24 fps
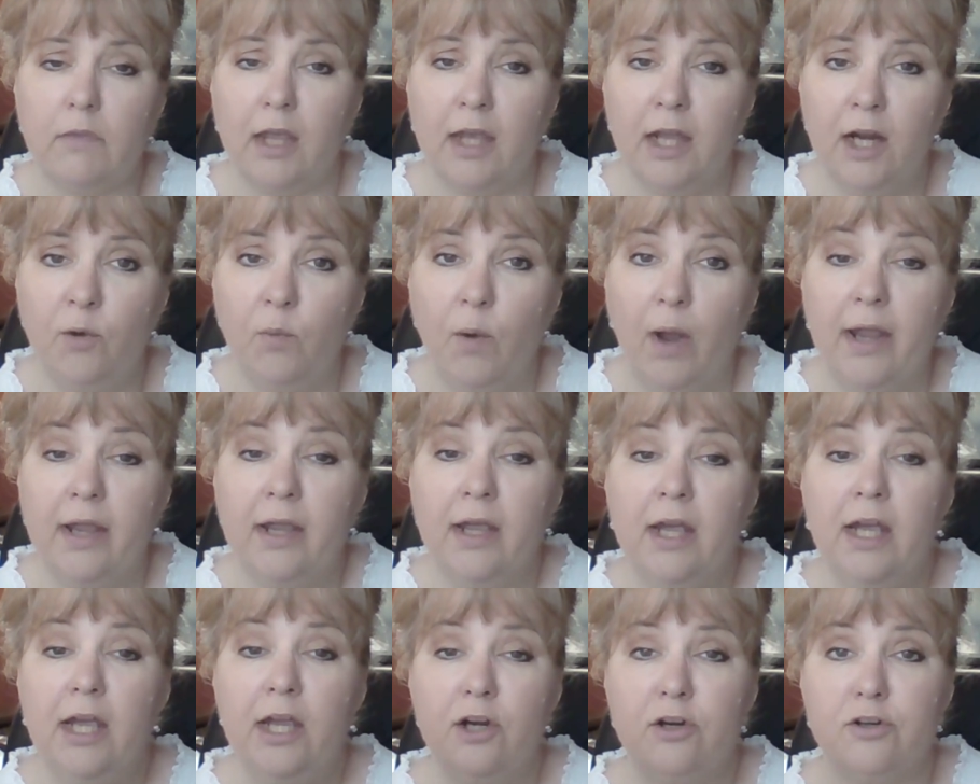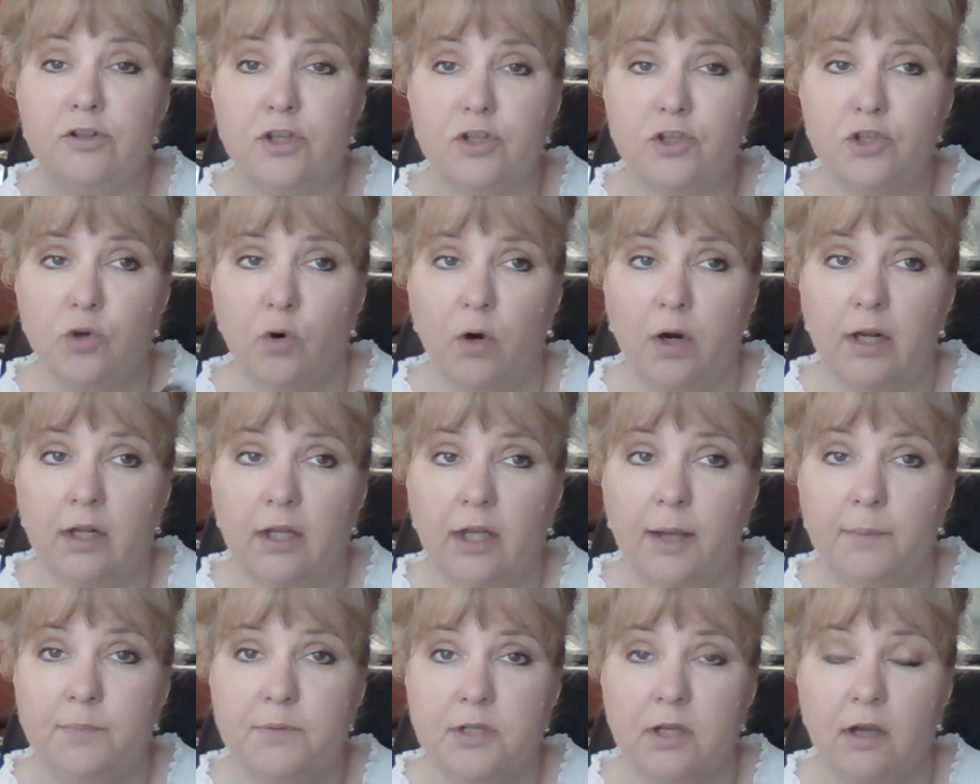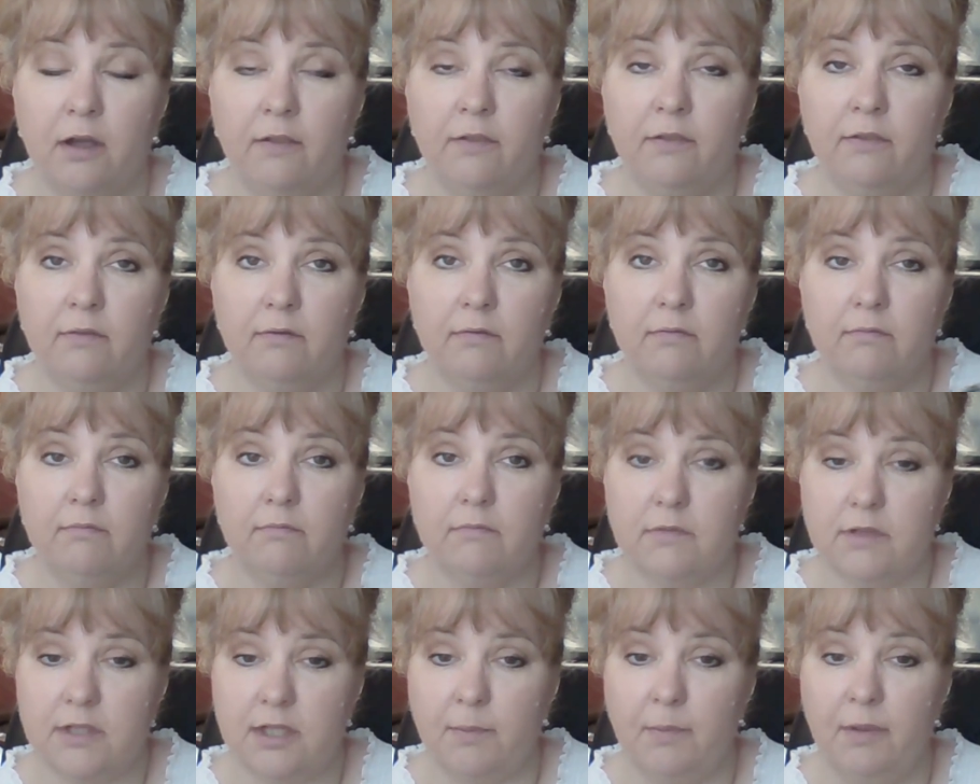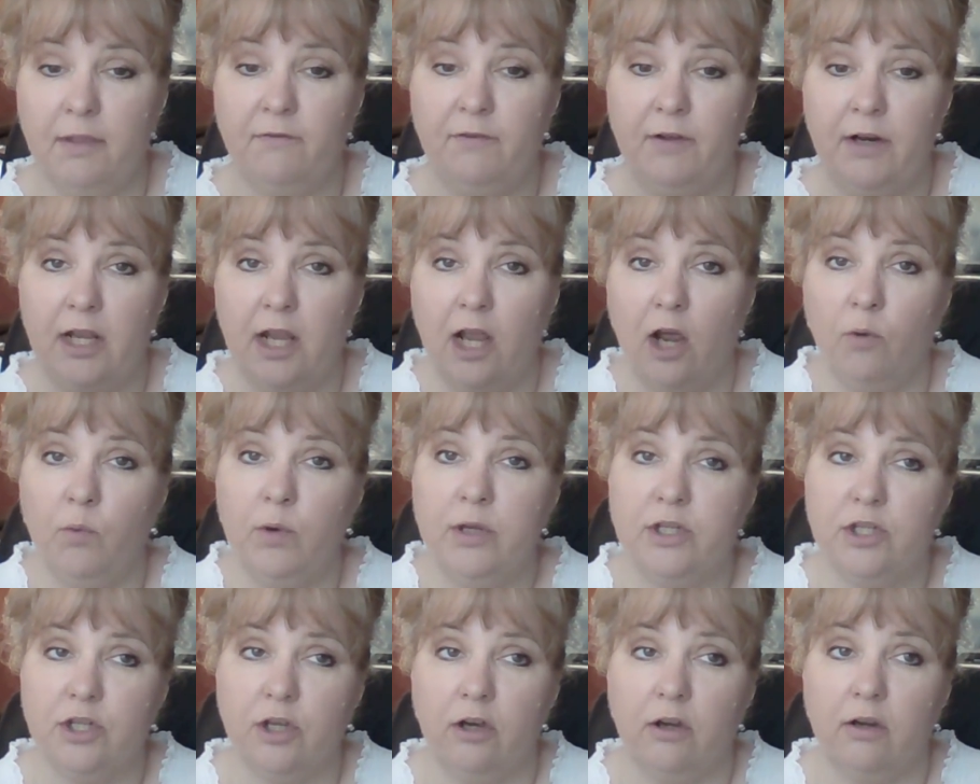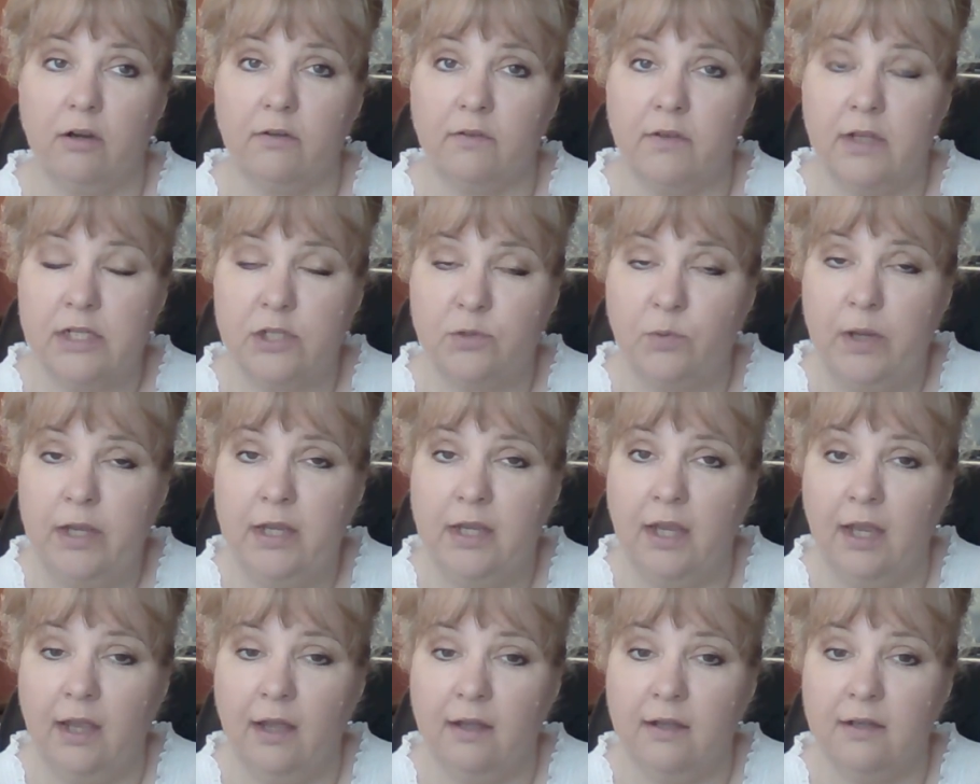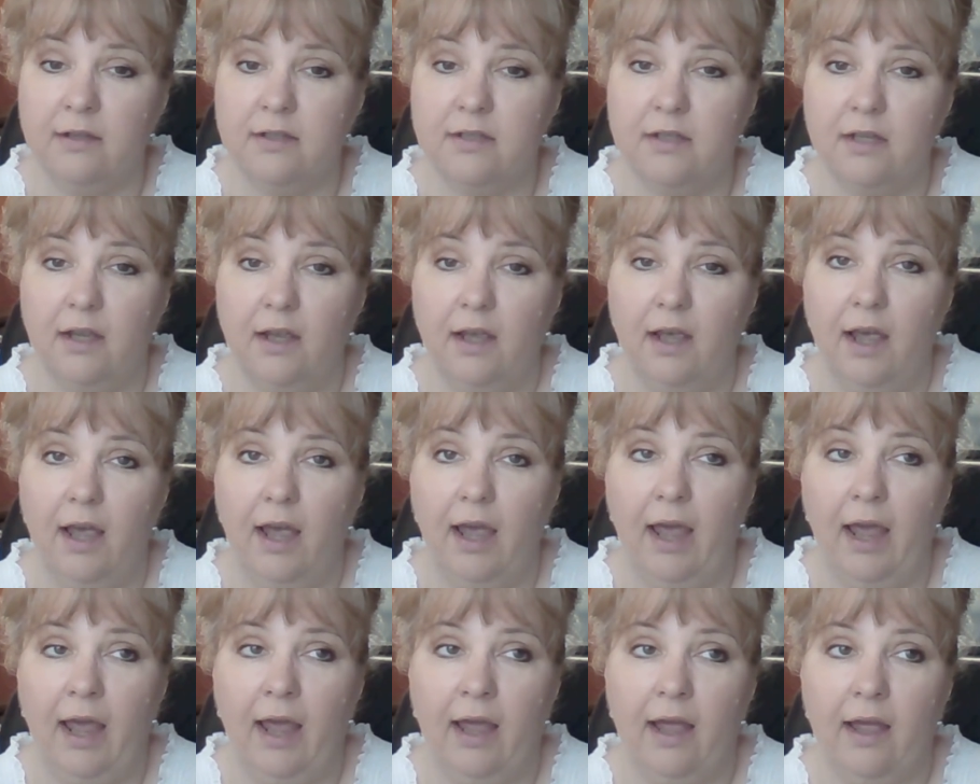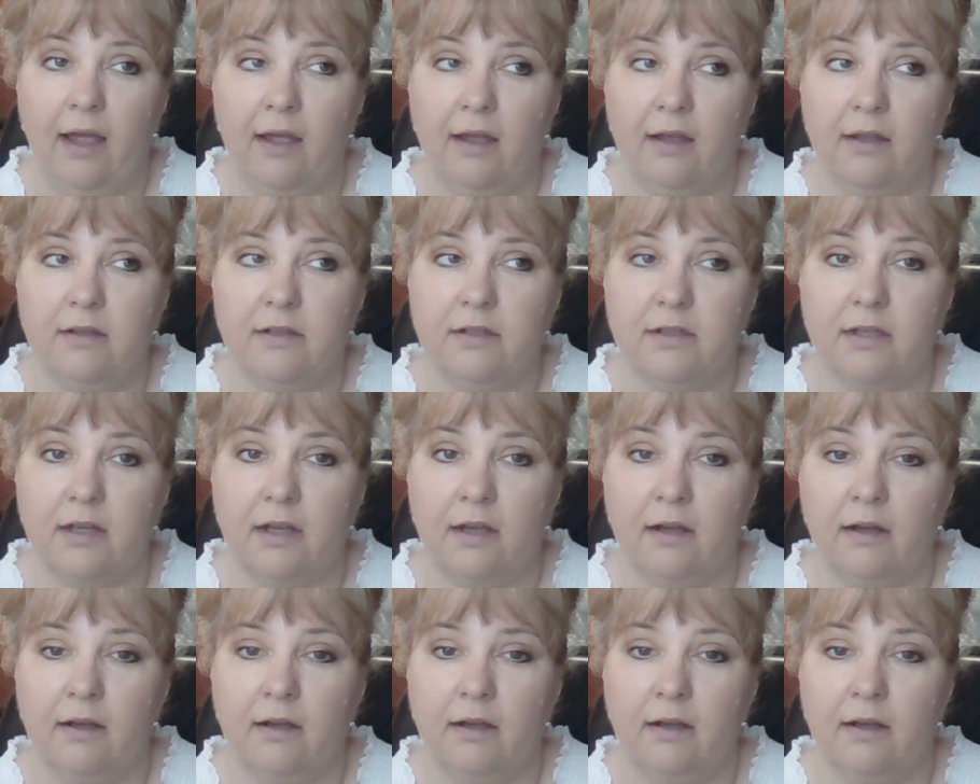anyway, here's a short clips on some of the video we took this weekend, and